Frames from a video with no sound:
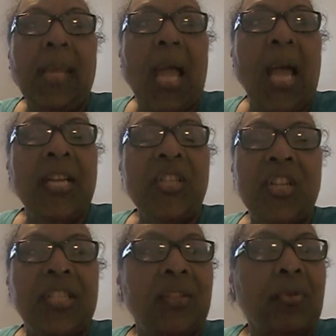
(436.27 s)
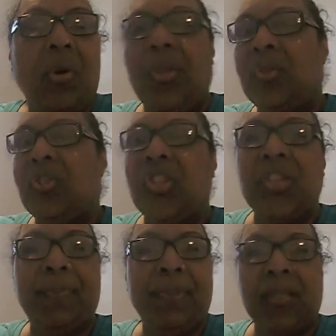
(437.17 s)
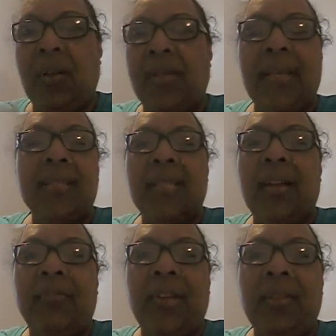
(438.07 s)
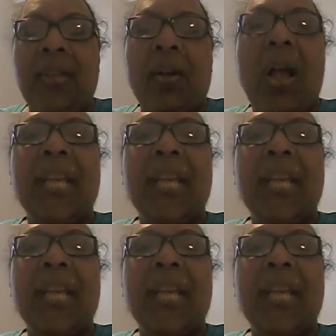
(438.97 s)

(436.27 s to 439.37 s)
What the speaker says: I just throw all those chips and all that stuff in there.